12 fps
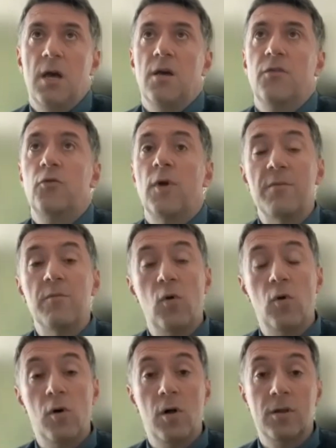through a
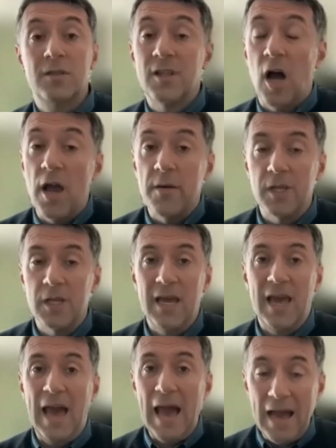more
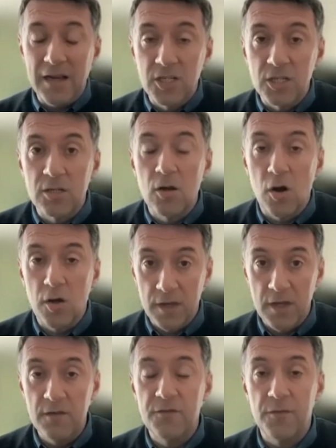timely action on the
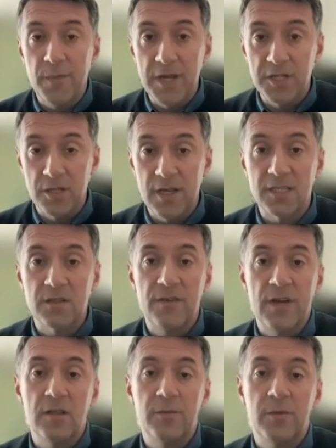information that's
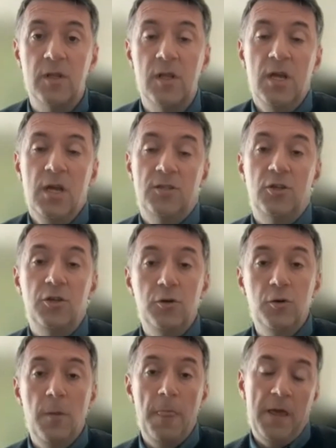available to
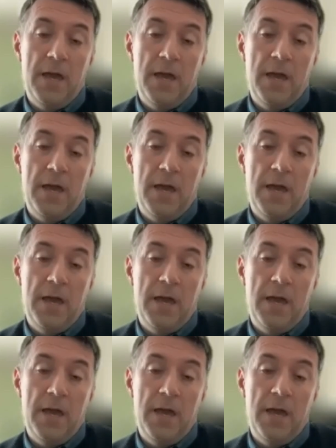you.